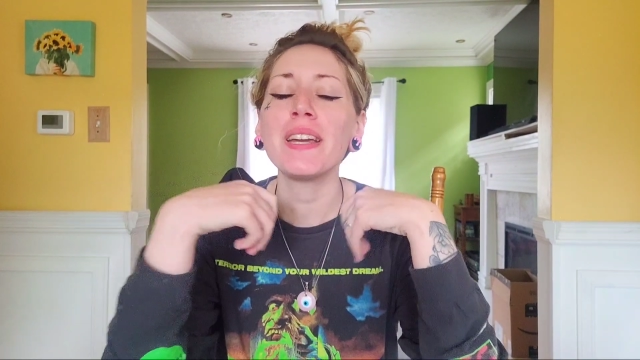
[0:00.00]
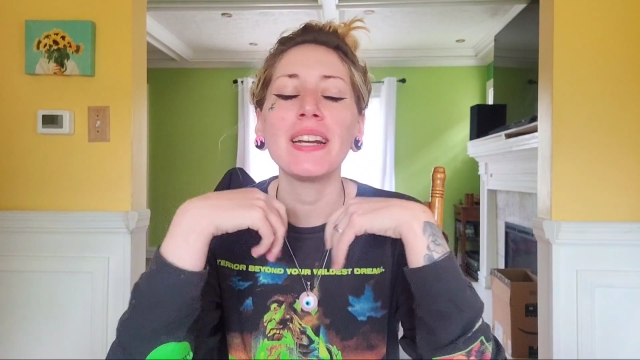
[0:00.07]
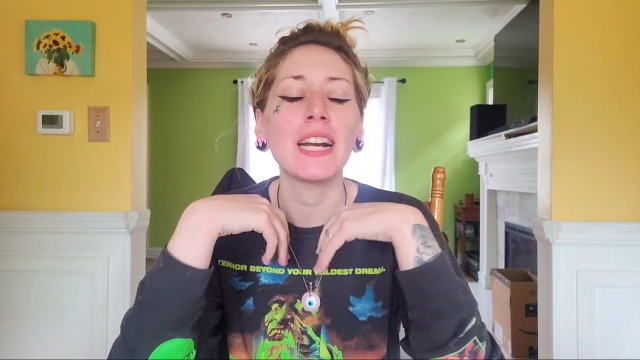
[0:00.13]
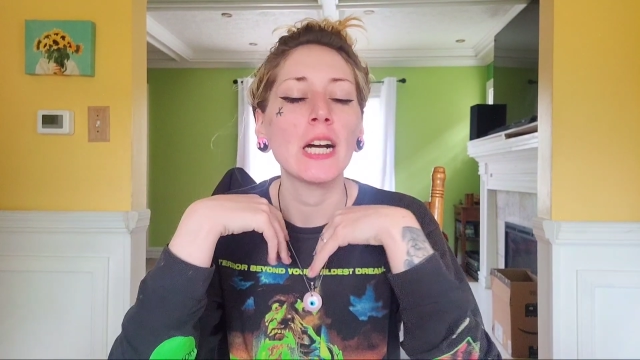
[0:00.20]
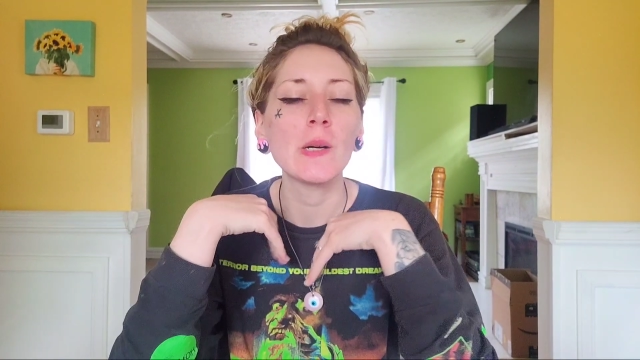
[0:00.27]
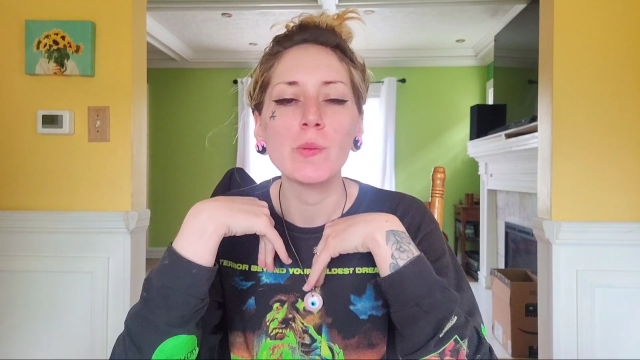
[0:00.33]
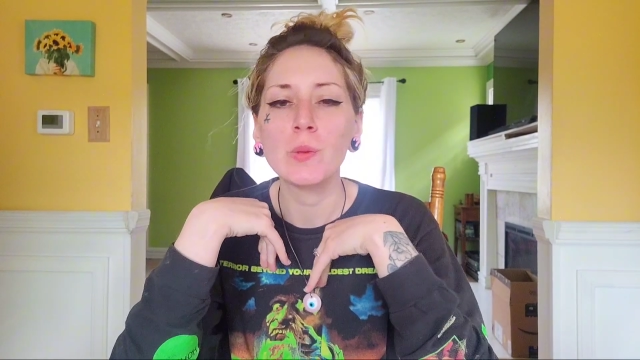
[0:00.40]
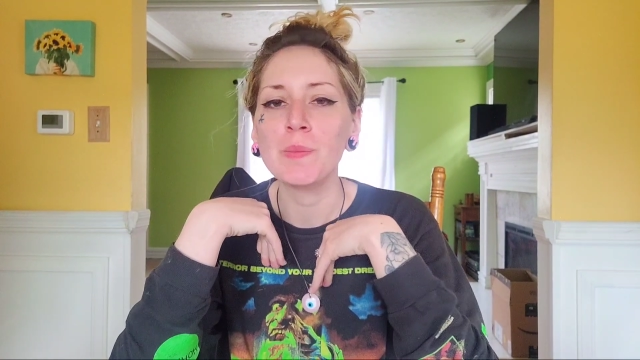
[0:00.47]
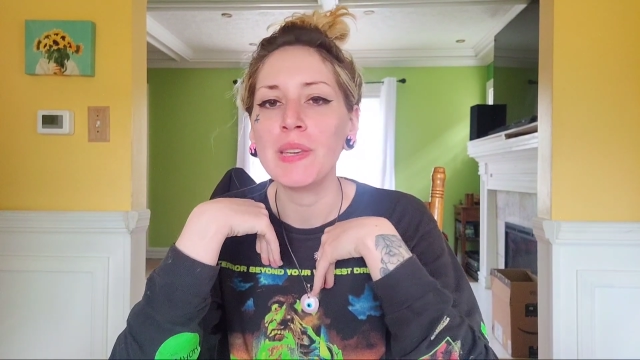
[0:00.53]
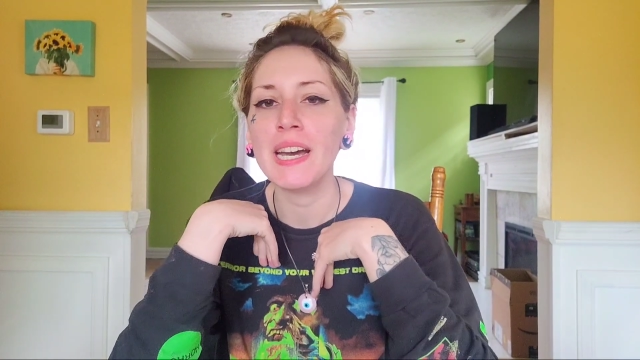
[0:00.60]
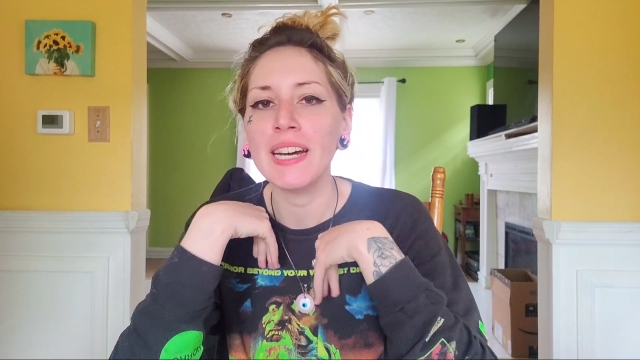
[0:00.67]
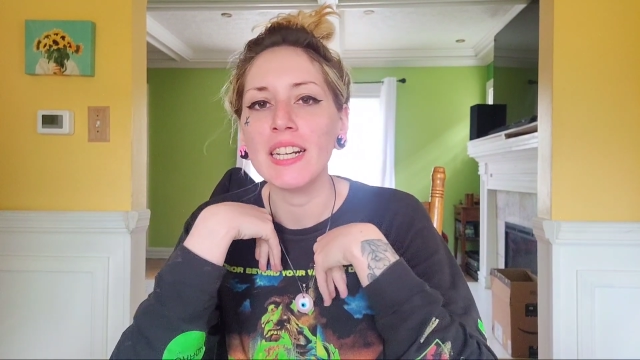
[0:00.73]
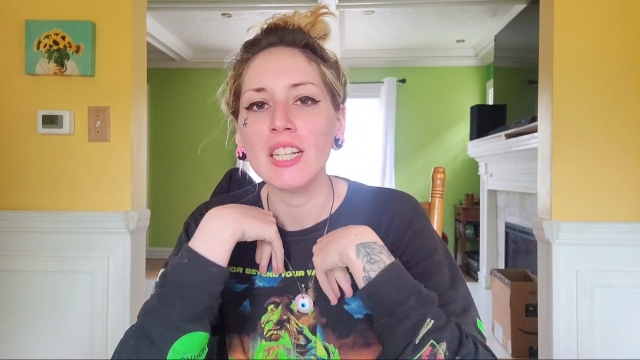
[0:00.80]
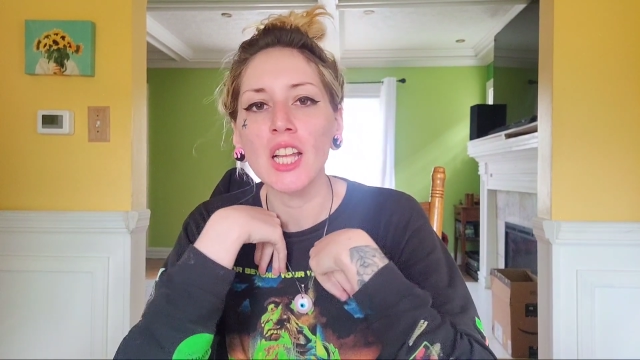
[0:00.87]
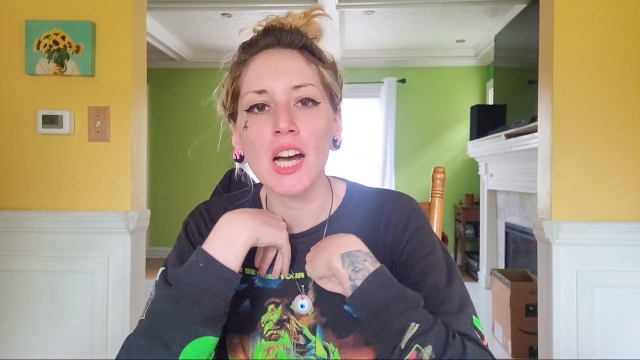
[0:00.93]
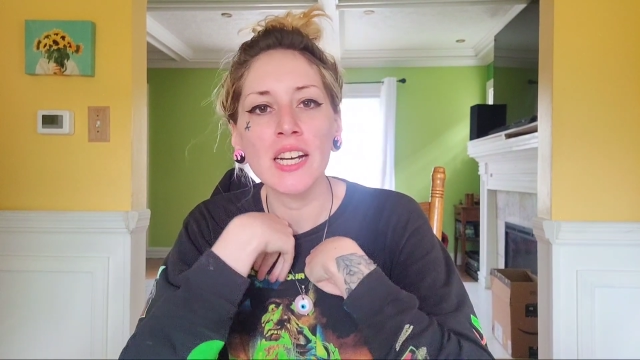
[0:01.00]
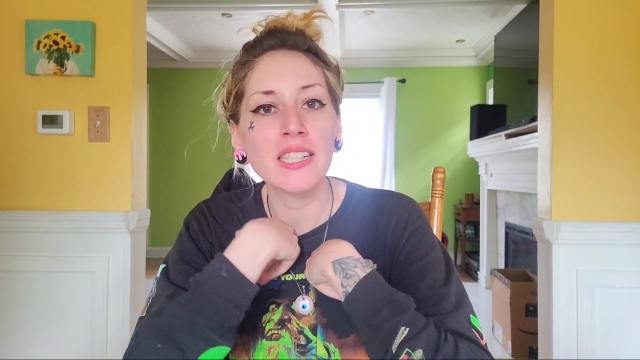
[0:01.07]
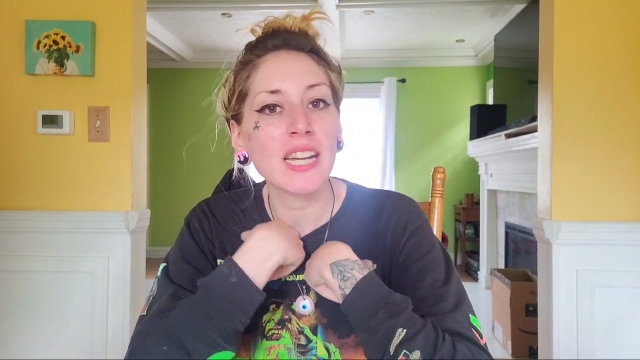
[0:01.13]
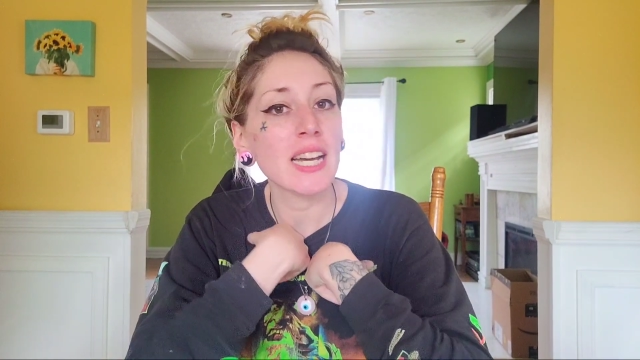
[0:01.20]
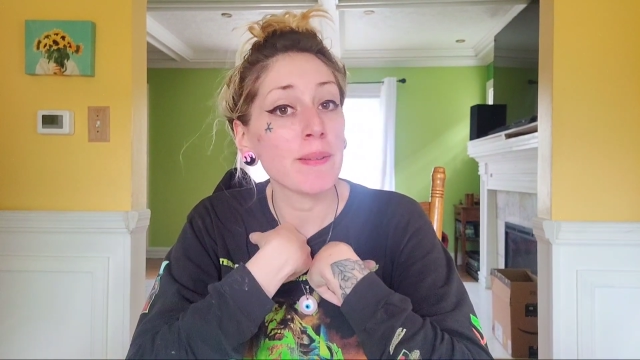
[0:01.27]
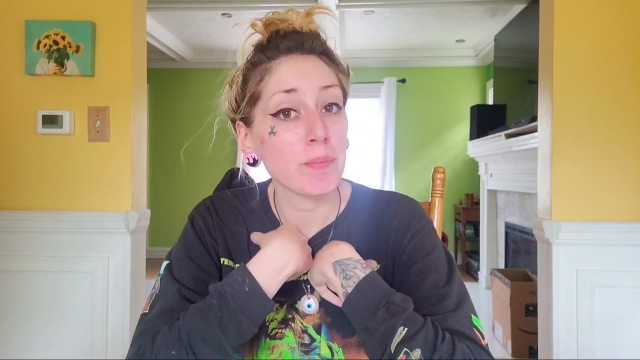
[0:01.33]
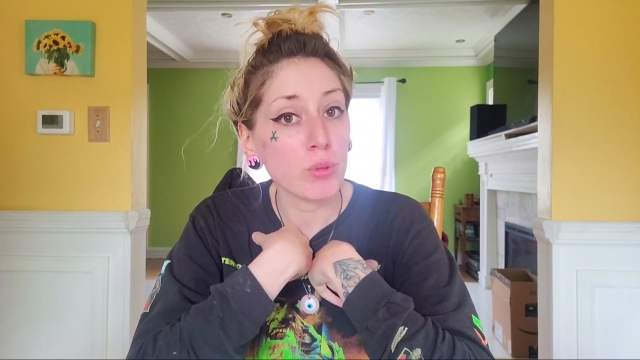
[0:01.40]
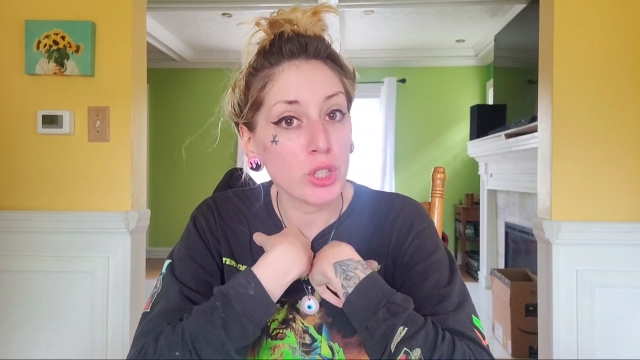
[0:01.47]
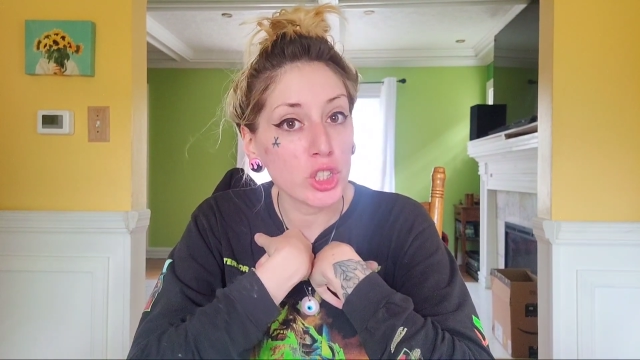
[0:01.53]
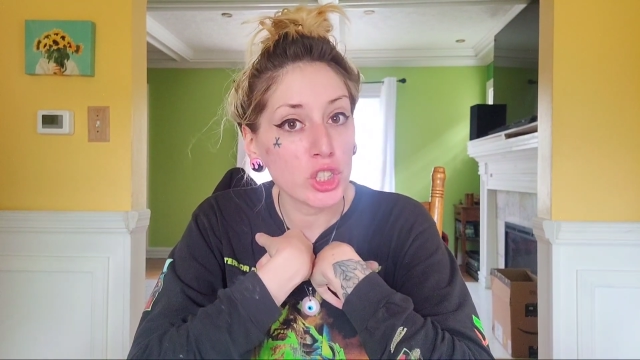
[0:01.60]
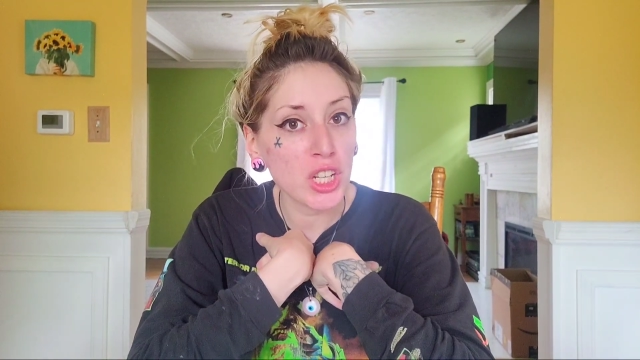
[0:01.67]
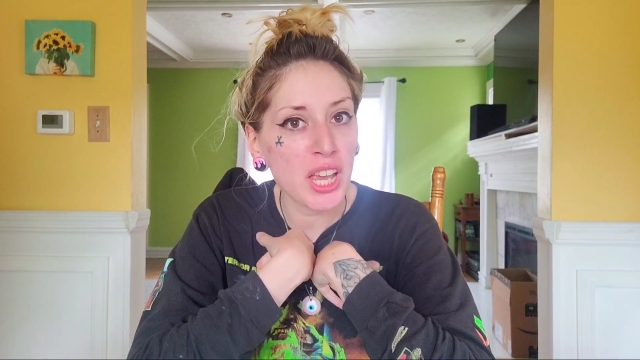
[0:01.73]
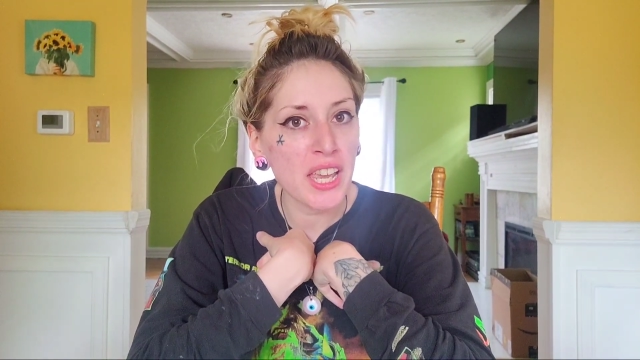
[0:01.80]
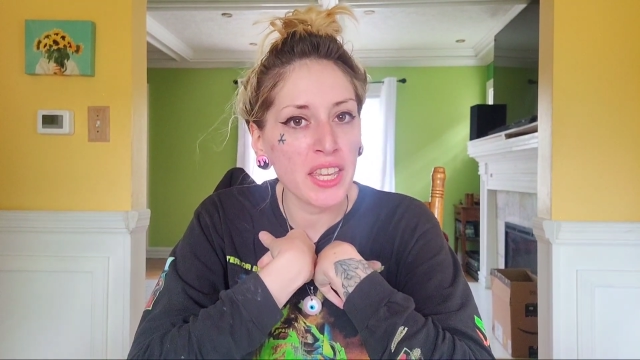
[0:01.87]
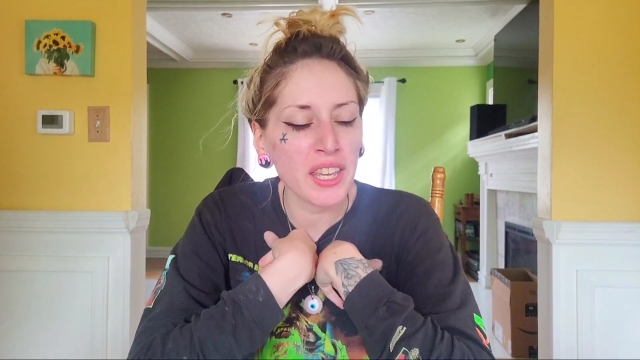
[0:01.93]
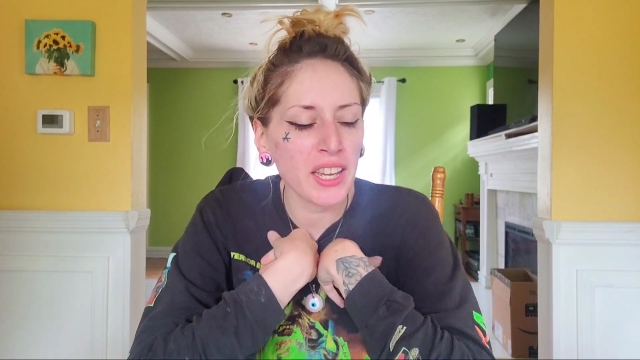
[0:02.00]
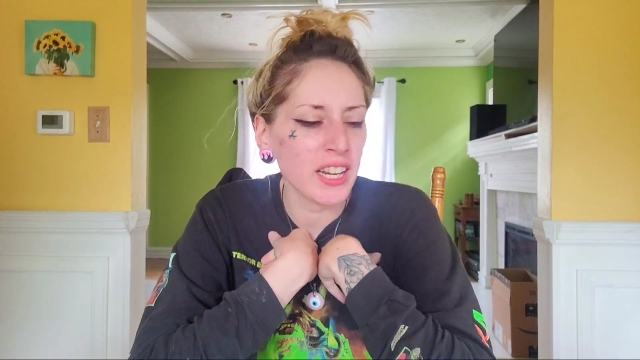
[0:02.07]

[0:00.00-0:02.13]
It helps me out a lot and I appreciate you.